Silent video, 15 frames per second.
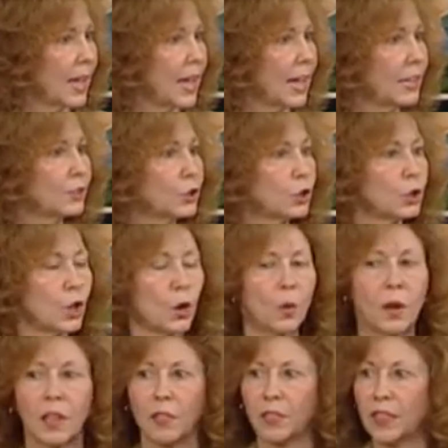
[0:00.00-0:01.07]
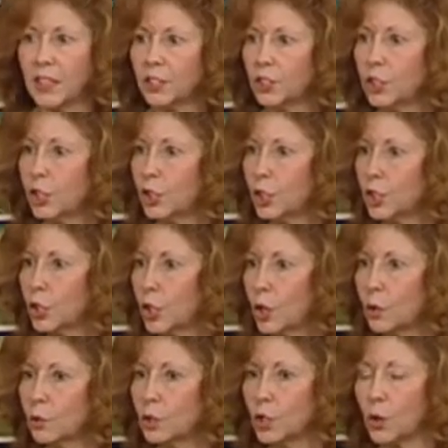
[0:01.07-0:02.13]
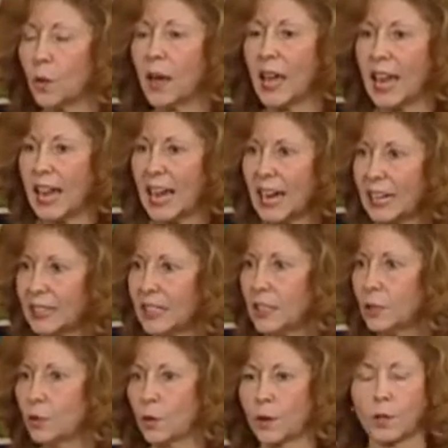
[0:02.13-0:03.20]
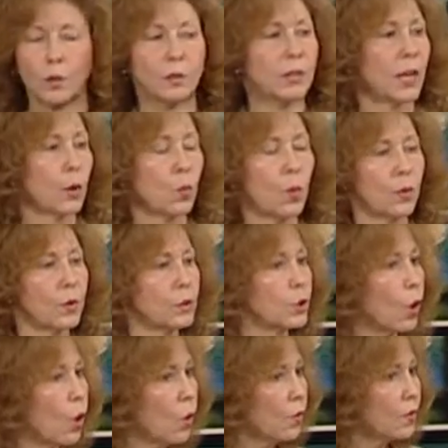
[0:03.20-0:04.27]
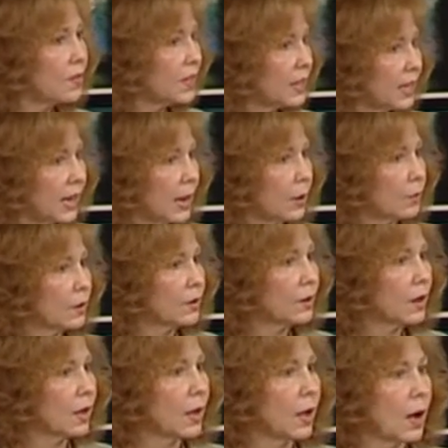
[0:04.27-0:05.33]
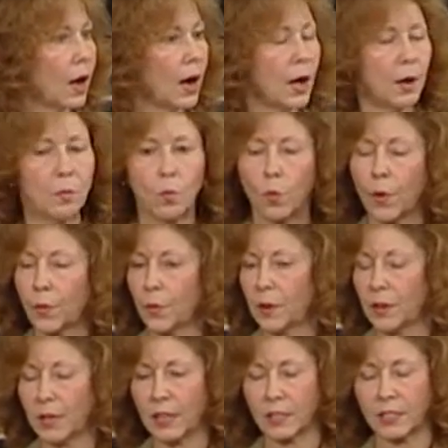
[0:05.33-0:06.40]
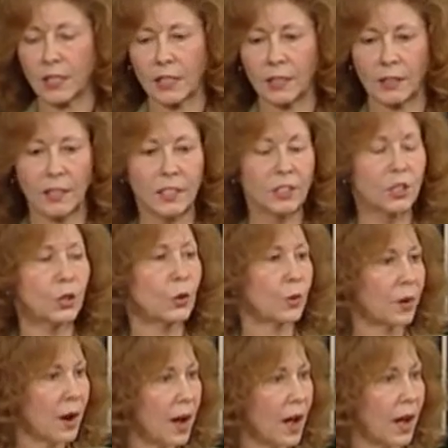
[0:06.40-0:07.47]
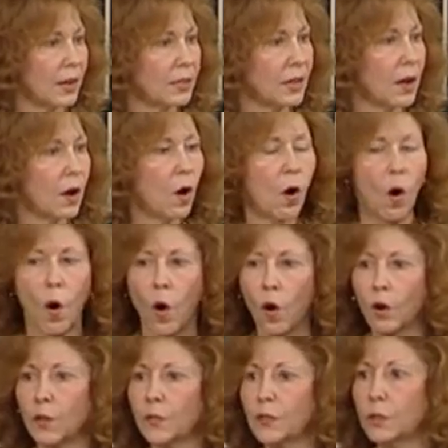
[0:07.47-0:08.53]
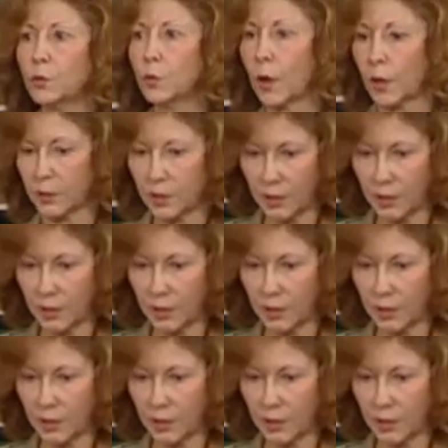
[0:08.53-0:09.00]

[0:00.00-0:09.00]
And so this just shows you any drug you take, whether it's over the counter, whether it's illicit or not, all of the drugs